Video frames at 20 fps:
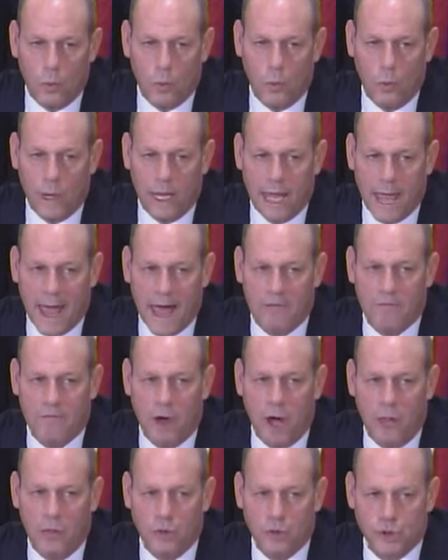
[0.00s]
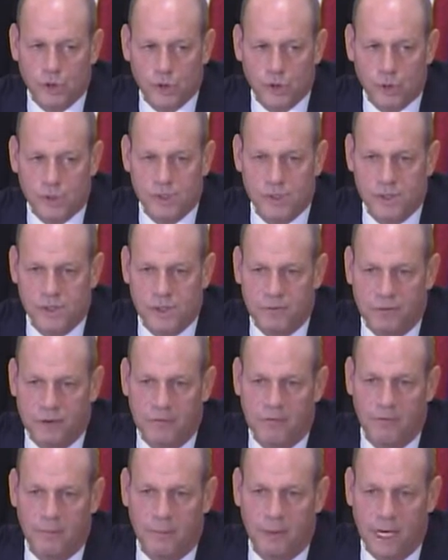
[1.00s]
We have other sources of
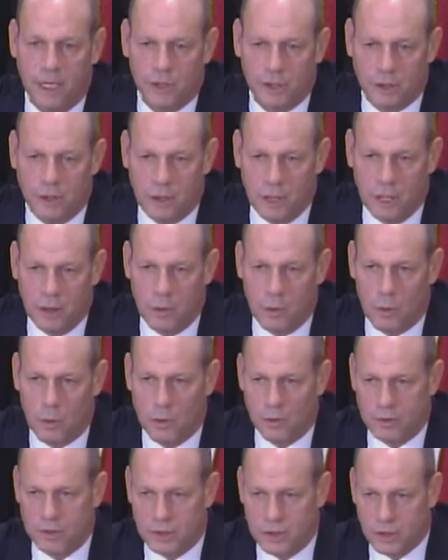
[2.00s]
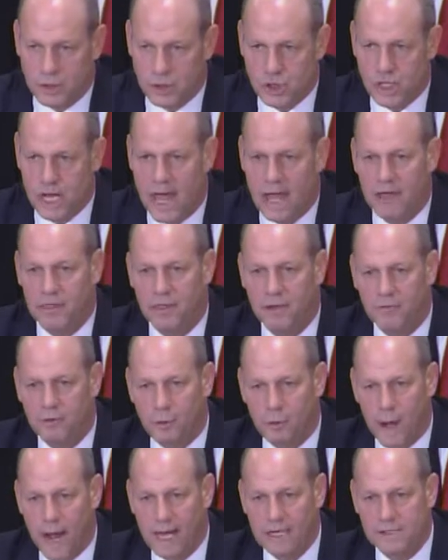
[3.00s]
information in order to check the
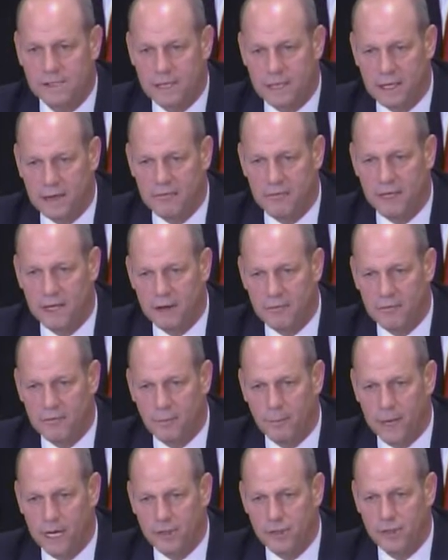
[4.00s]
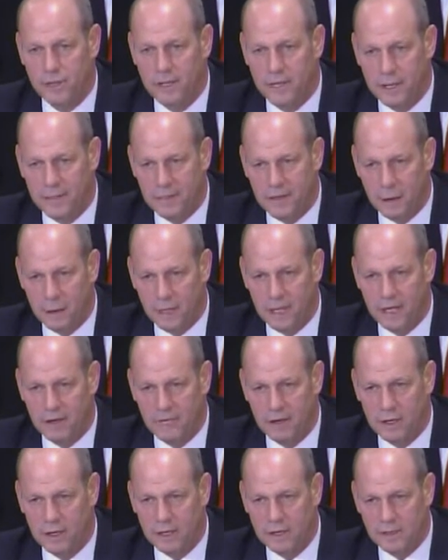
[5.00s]
veracity of the information that they're
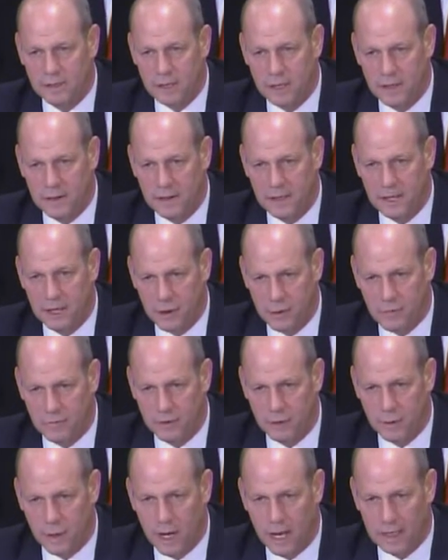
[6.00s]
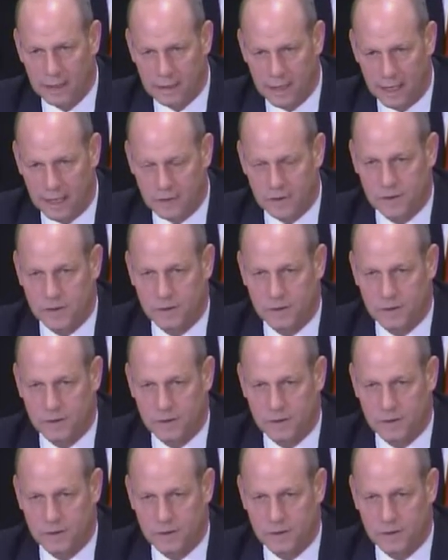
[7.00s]
giving us in the interview context.